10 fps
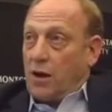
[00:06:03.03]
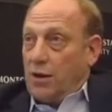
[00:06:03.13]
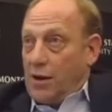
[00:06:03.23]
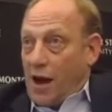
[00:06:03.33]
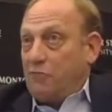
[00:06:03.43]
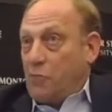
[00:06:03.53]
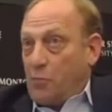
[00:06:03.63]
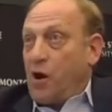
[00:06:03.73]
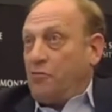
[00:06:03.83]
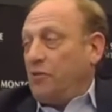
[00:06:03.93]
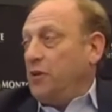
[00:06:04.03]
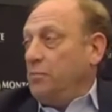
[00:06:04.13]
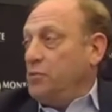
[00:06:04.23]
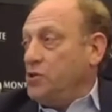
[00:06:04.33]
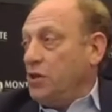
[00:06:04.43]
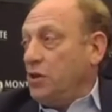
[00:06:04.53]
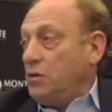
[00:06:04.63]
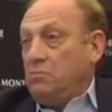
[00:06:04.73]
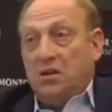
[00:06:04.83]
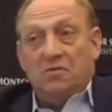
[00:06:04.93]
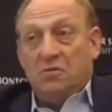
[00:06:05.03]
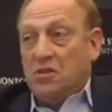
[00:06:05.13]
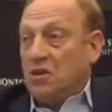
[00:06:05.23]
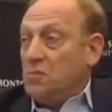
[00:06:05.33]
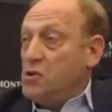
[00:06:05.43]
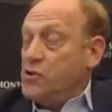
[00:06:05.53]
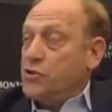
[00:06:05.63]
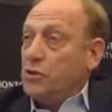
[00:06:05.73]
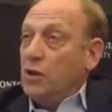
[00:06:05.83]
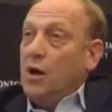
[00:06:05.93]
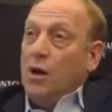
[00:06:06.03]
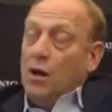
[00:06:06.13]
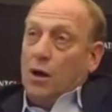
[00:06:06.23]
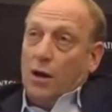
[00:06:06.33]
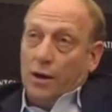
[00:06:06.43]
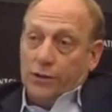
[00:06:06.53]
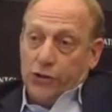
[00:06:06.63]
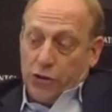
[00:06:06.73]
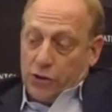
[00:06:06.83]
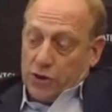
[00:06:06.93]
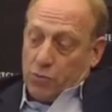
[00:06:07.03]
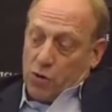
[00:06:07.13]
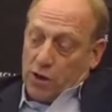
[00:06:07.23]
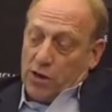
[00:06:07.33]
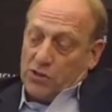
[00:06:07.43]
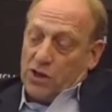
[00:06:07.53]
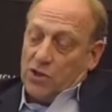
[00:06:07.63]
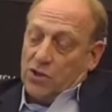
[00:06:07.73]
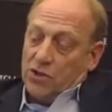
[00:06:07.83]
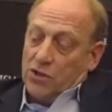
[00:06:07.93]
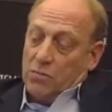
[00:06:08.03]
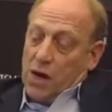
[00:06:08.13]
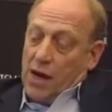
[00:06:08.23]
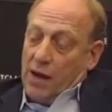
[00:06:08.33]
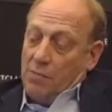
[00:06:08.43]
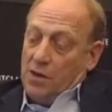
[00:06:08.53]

not-for-profit in particular, but even with commercial journalism organizations. In Miami,